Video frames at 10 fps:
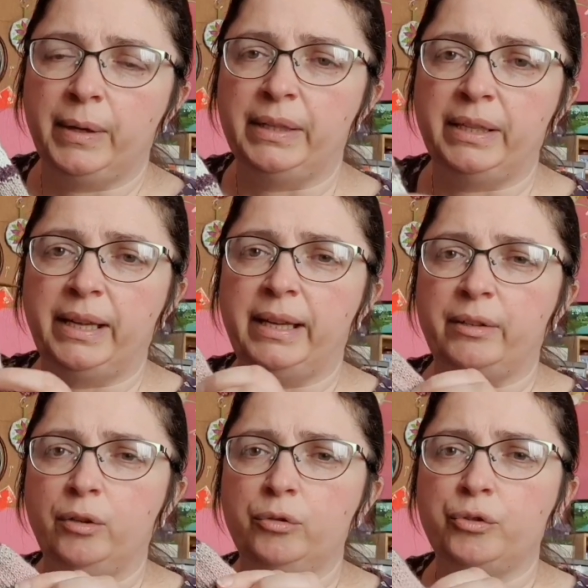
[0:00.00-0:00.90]
And then I had
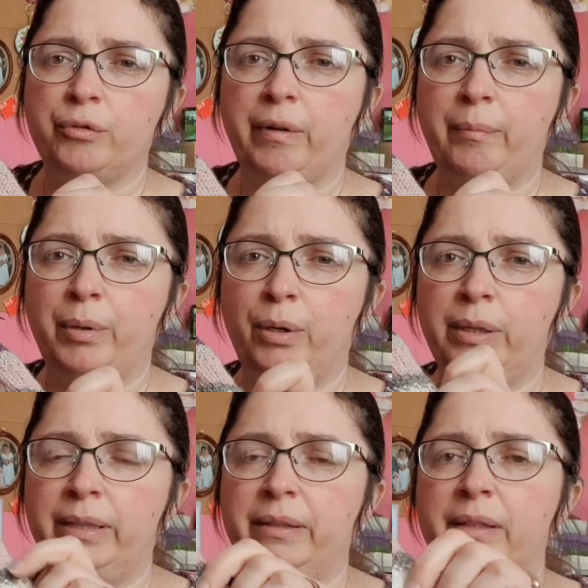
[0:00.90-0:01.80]
a 100 gram ball
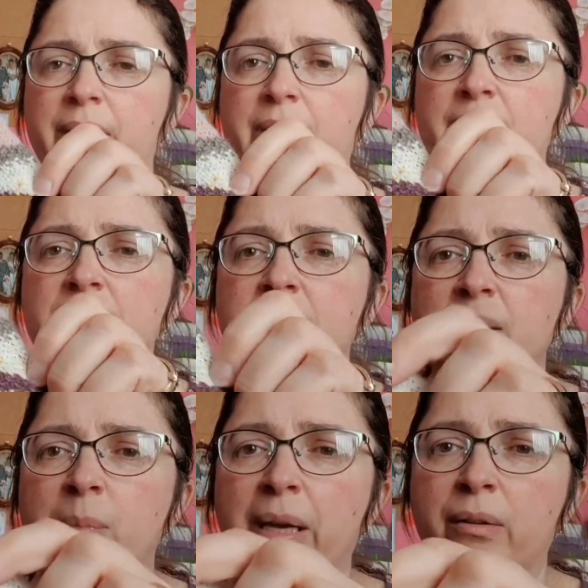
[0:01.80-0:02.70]
in this
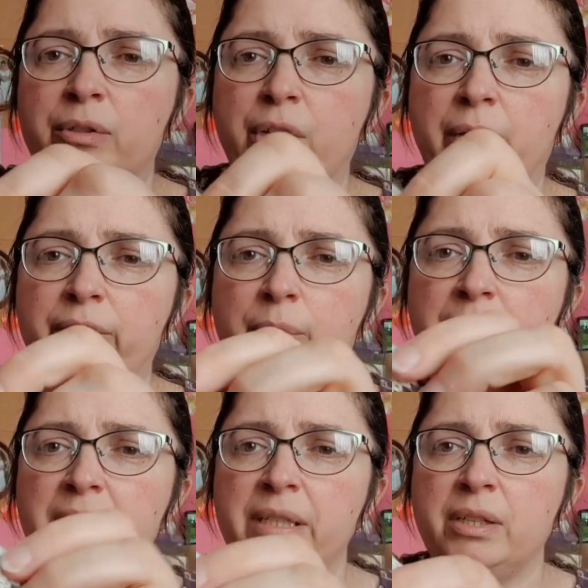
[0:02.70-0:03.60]
speckled yarn from
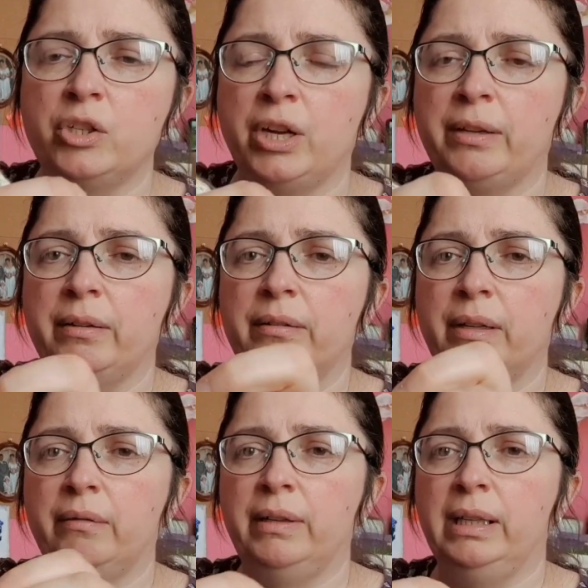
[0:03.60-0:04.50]
the Knitting Shed
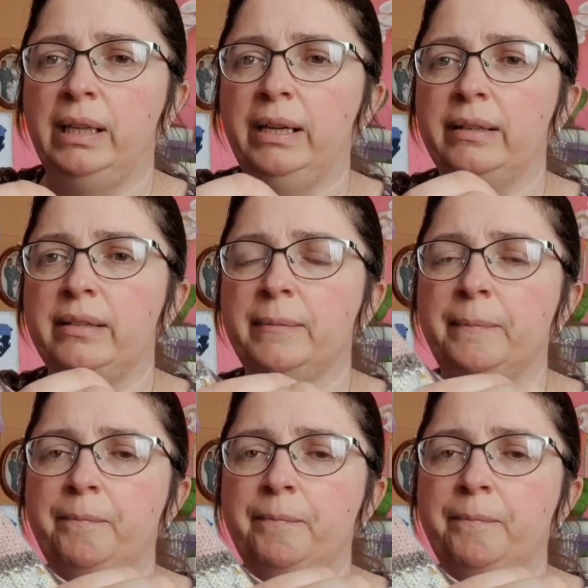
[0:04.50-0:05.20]
that I really liked.